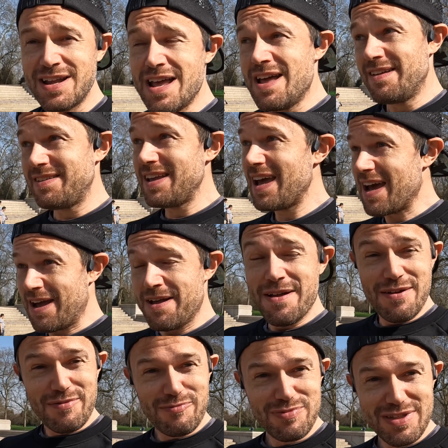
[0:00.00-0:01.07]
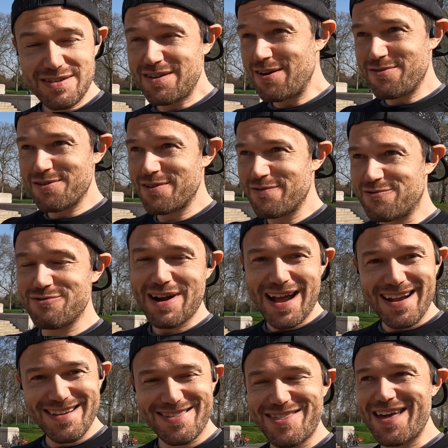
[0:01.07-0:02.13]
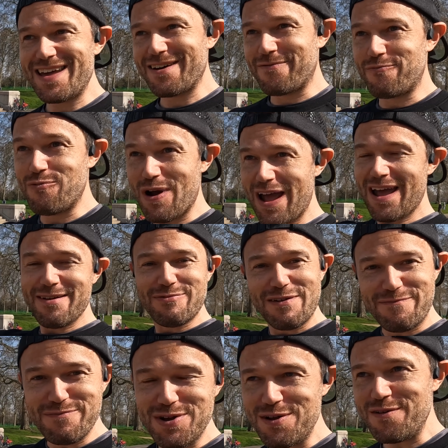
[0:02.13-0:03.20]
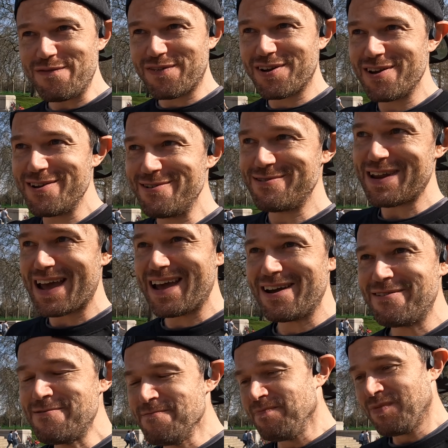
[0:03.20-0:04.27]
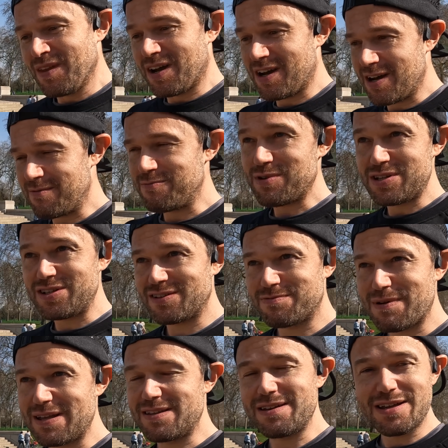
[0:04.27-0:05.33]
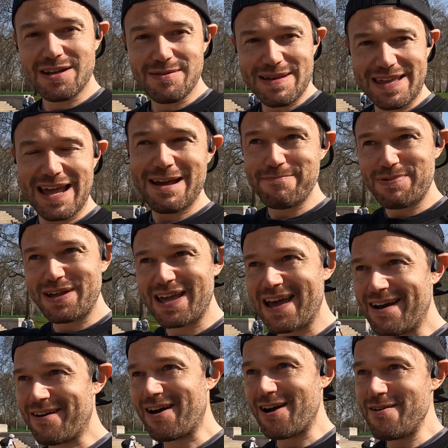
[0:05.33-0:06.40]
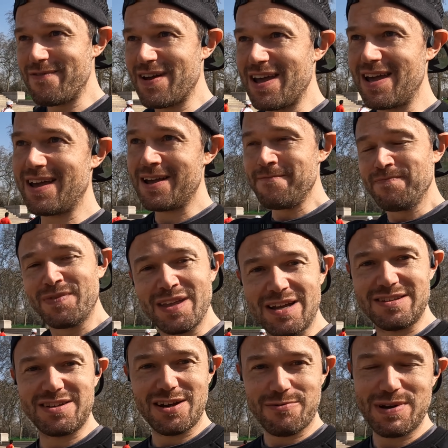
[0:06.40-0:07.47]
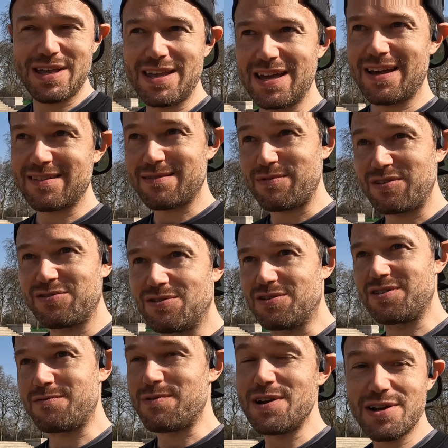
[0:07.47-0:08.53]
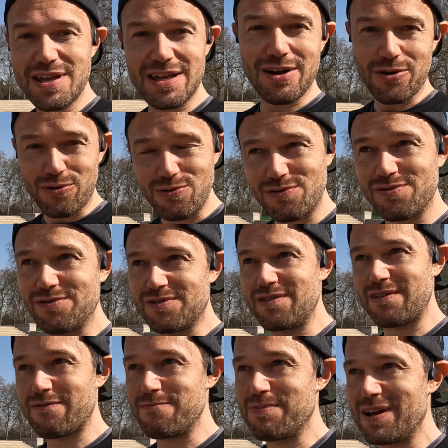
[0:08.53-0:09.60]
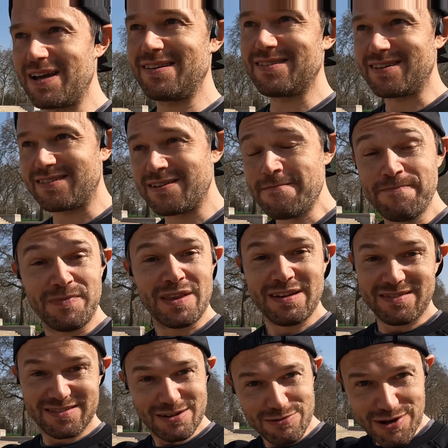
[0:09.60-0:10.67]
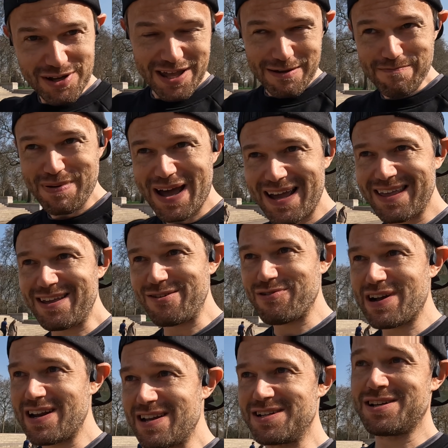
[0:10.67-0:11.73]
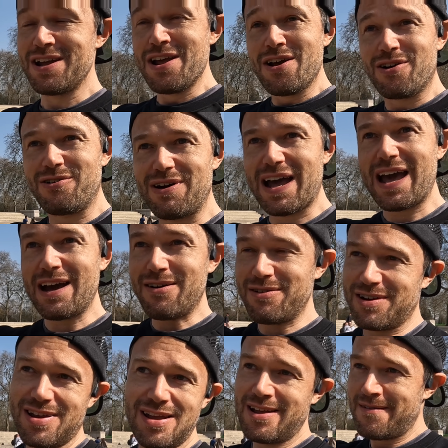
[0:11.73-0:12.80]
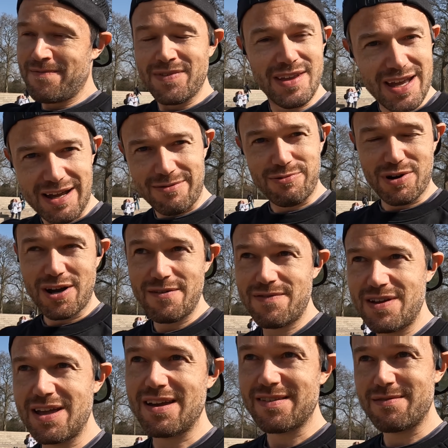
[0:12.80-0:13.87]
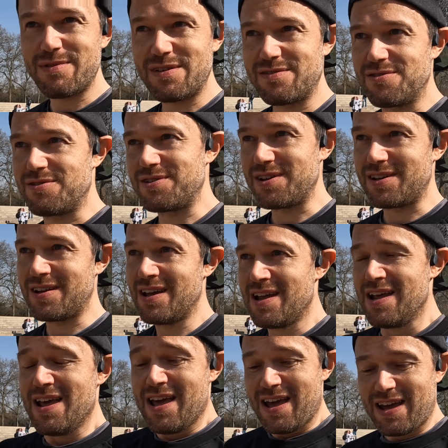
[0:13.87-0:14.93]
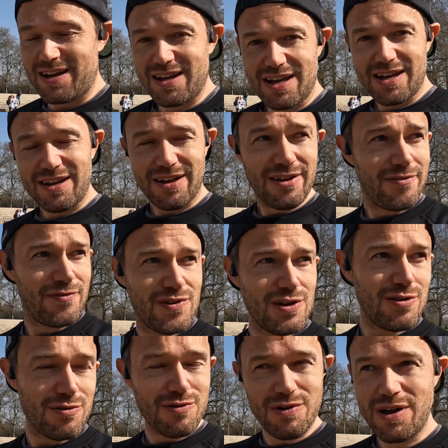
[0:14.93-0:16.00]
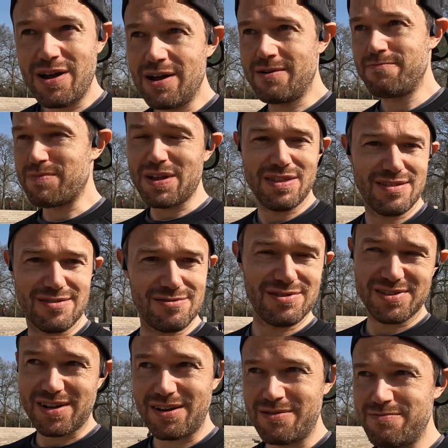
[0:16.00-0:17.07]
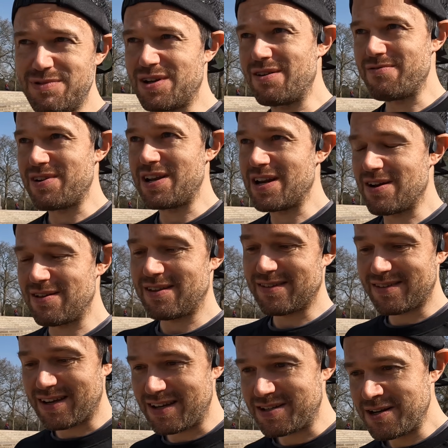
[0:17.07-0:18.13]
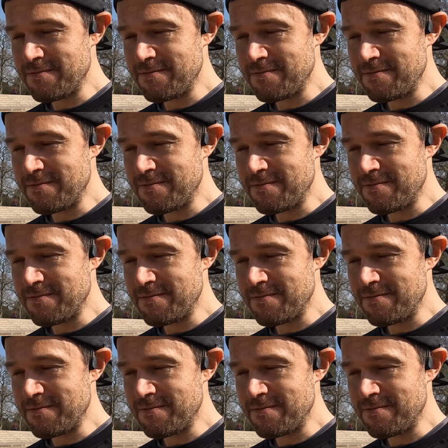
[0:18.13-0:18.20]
So yeah, there's no sort of grand thing of where we've moved to now. We're just basically going to be camping out over here until we can get something sorted. We're looking at all sorts of different places, still looking back in Greenwich or out. Yeah, we'll hopefully get something sorted in a few months or so. We don't really know at this stage.